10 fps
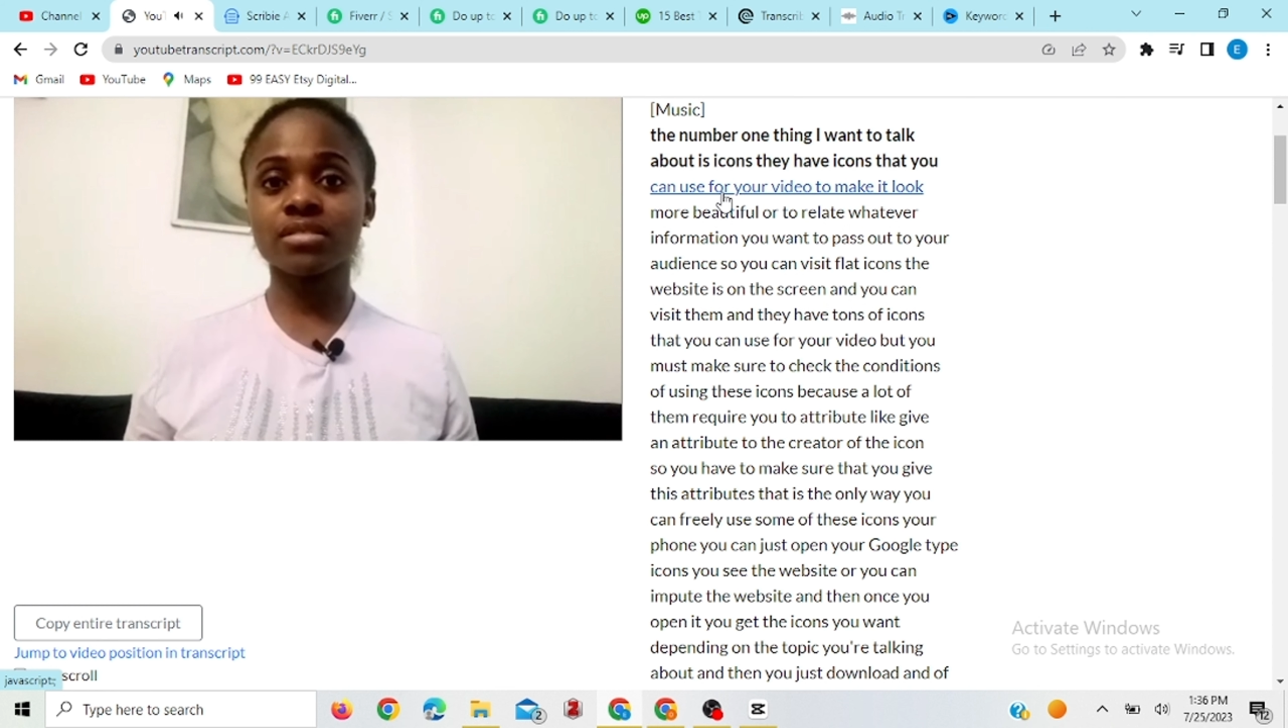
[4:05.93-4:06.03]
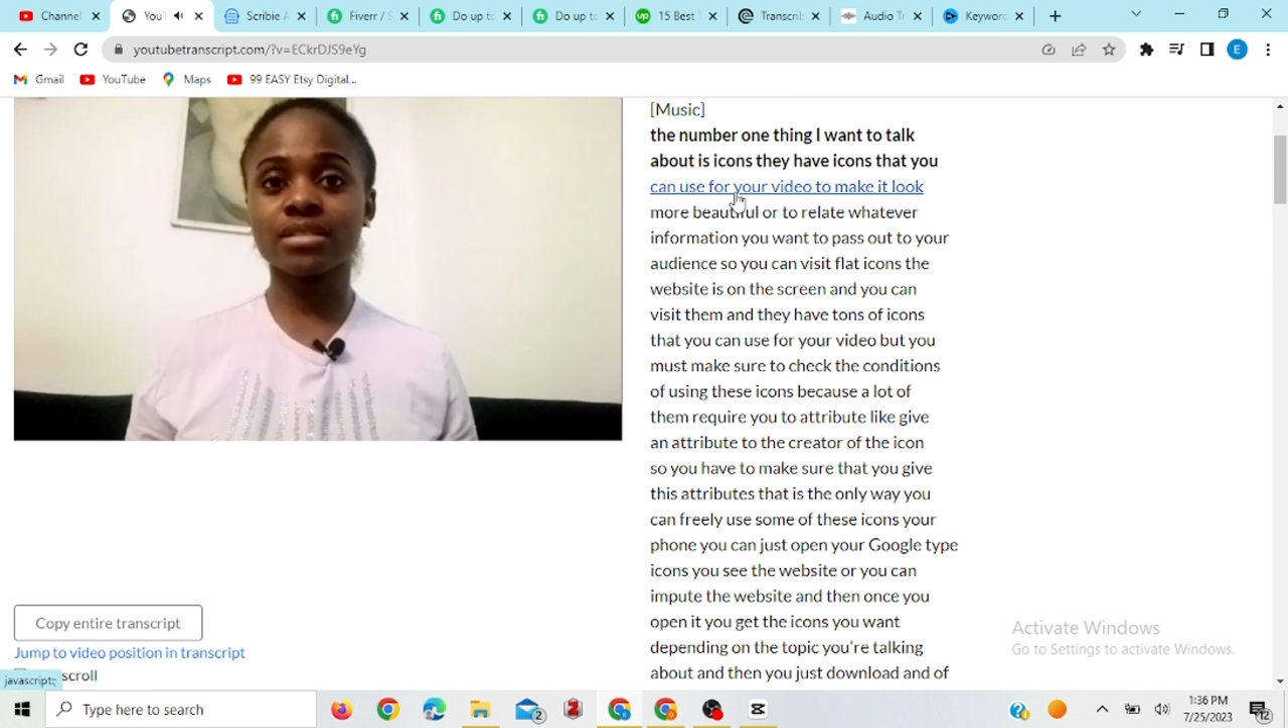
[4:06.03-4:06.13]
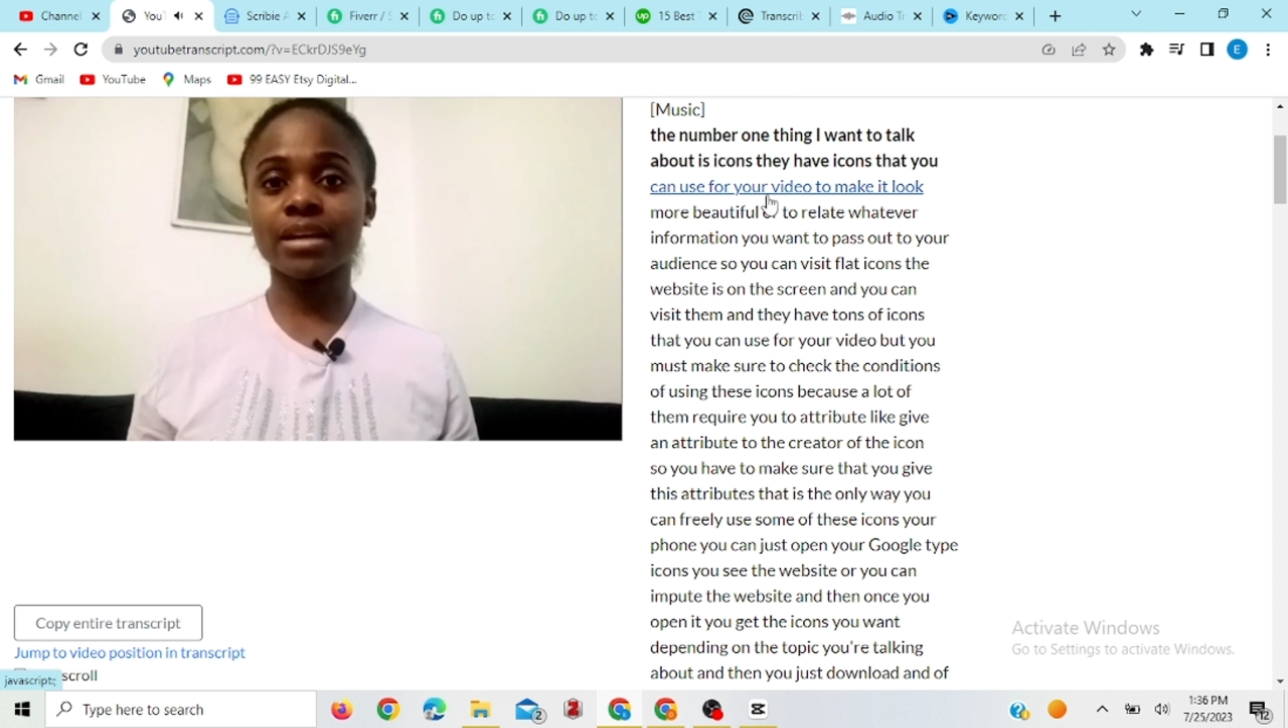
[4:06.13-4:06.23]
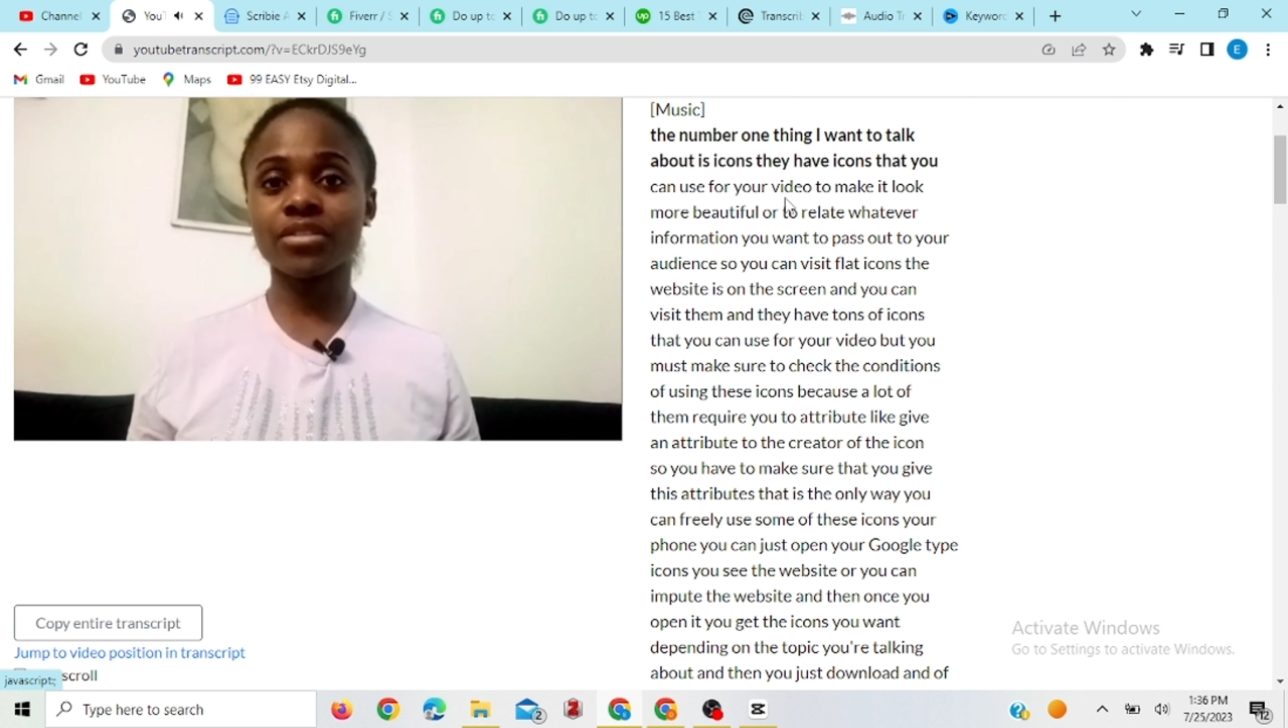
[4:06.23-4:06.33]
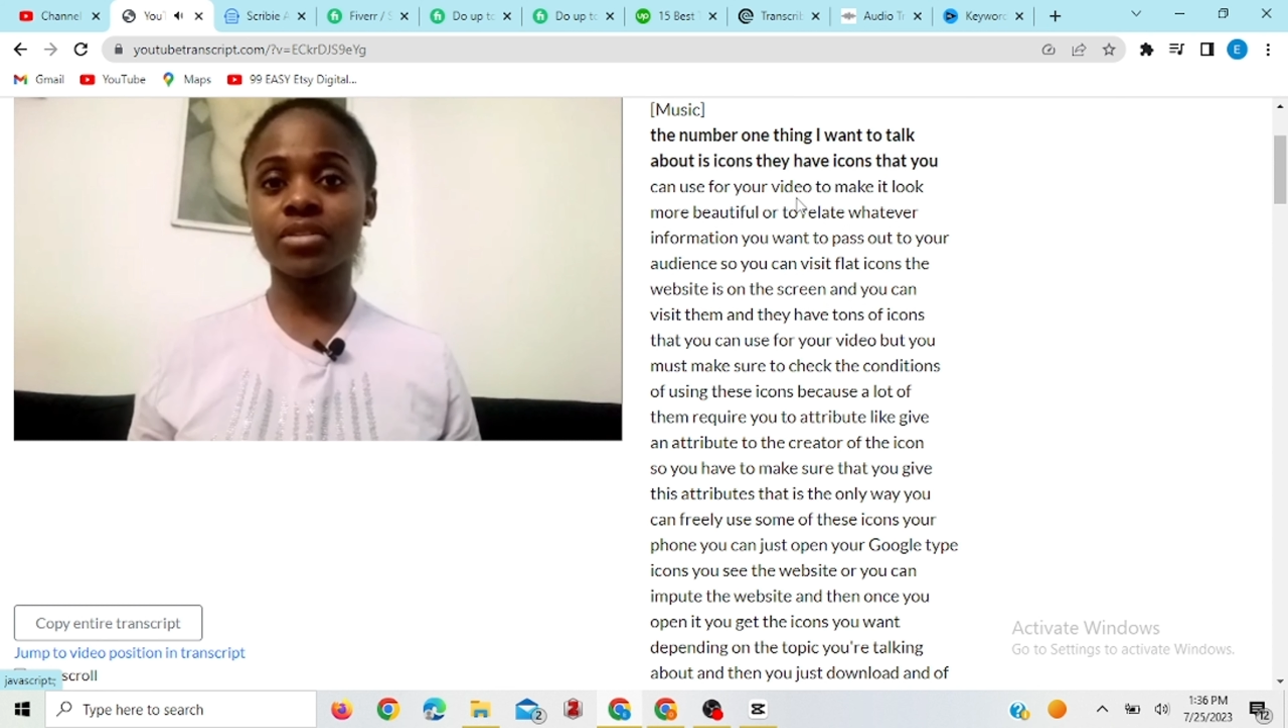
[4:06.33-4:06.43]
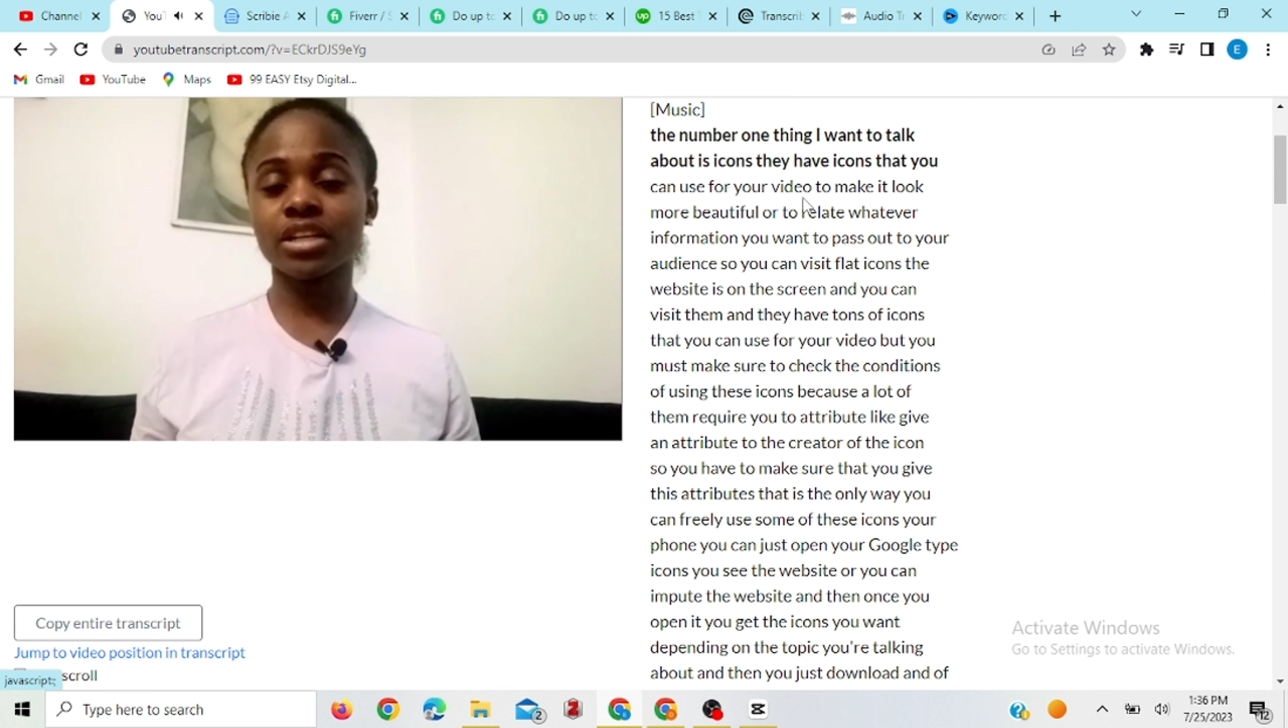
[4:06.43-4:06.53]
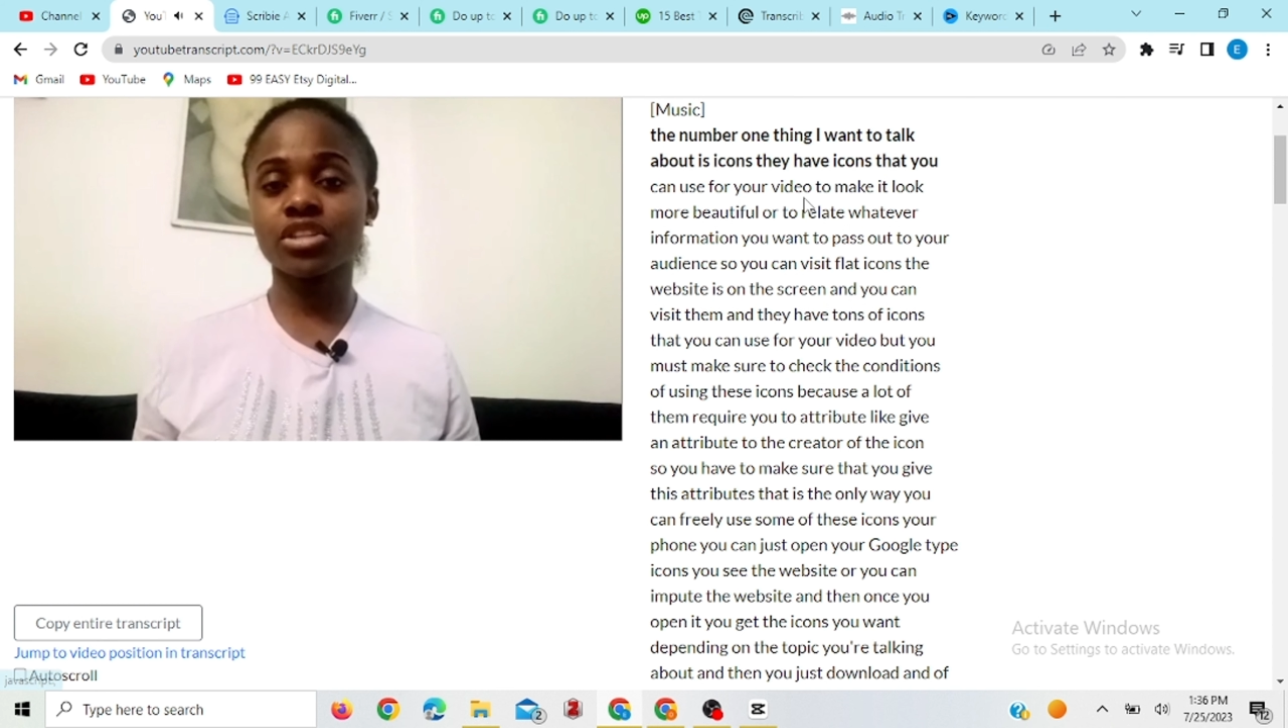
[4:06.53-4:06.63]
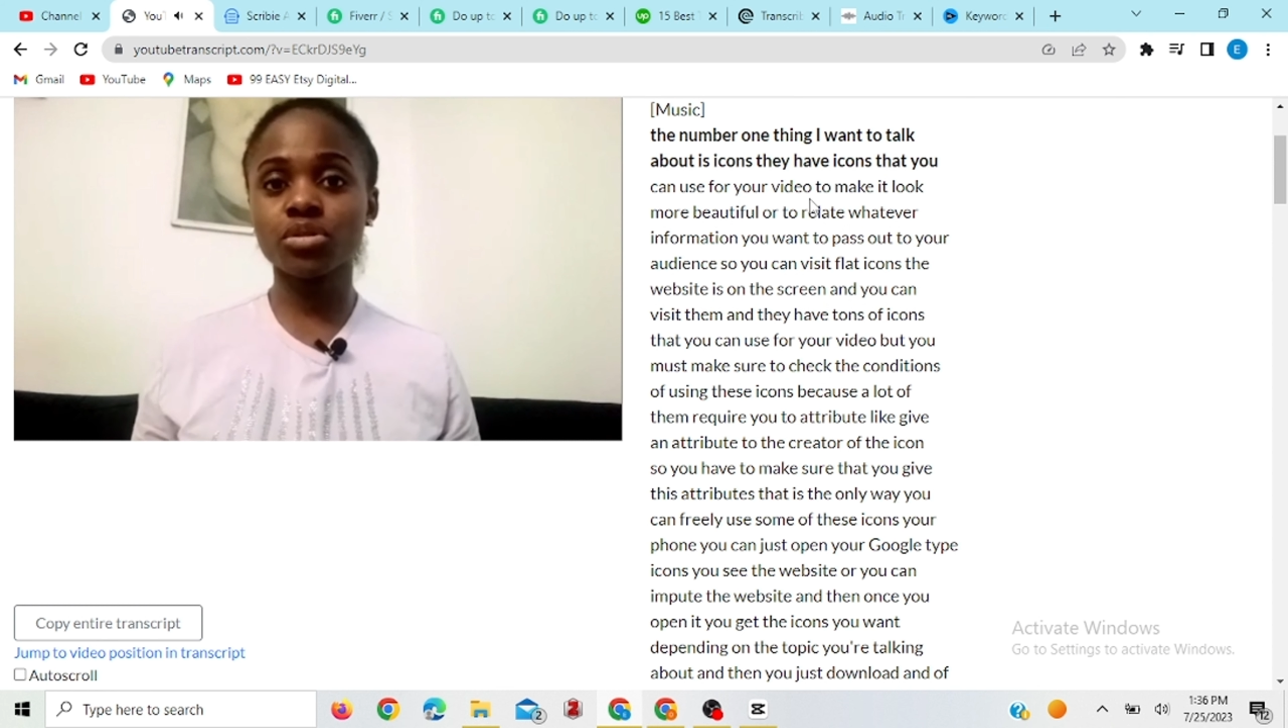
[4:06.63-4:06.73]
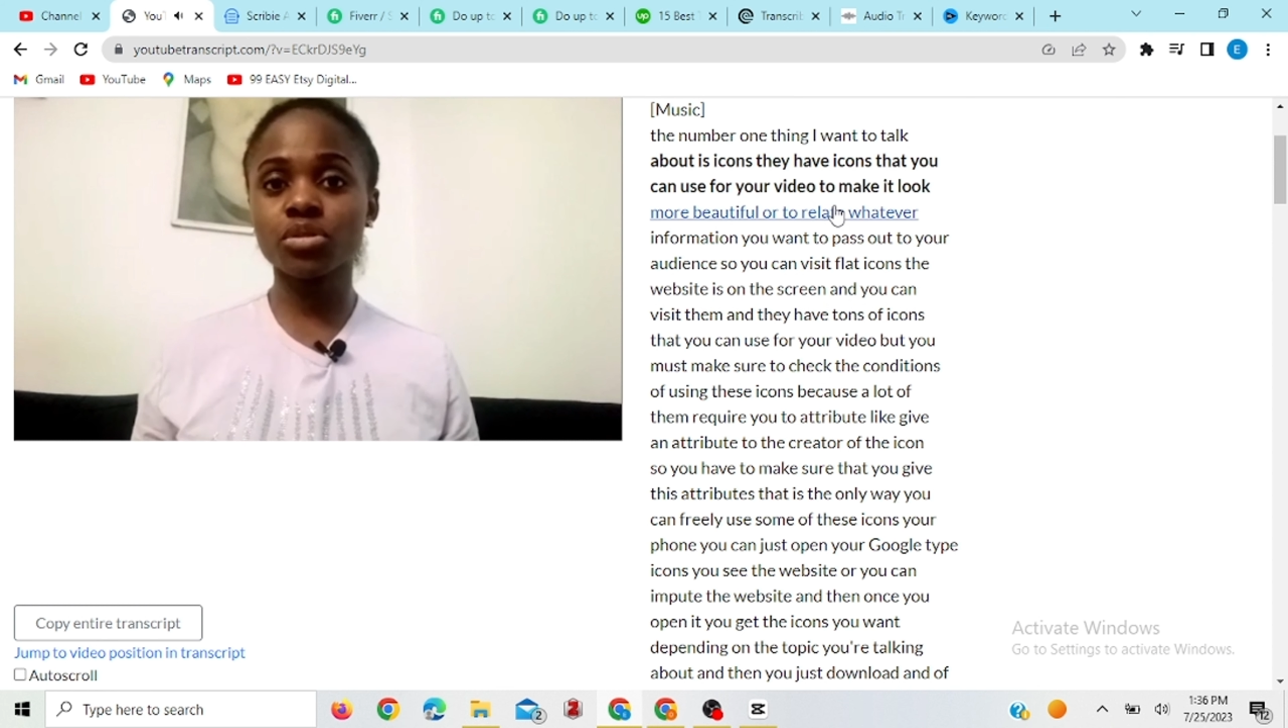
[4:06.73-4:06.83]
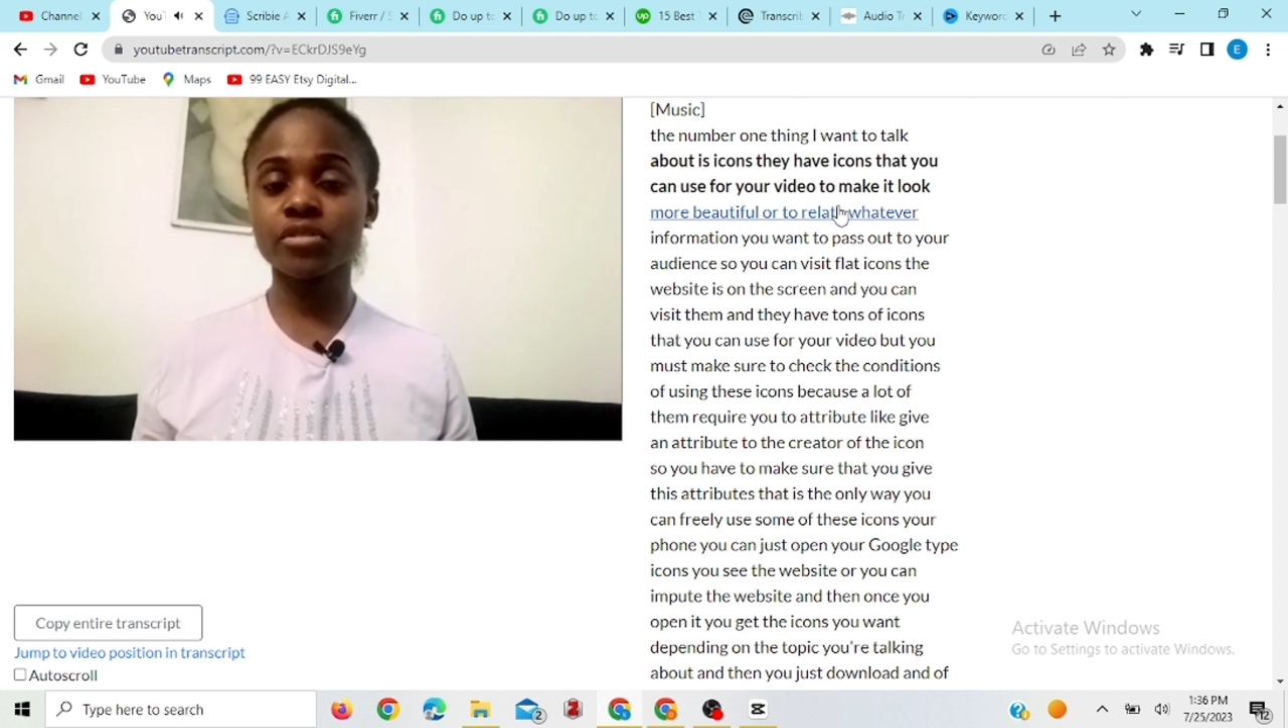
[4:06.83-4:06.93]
that you can use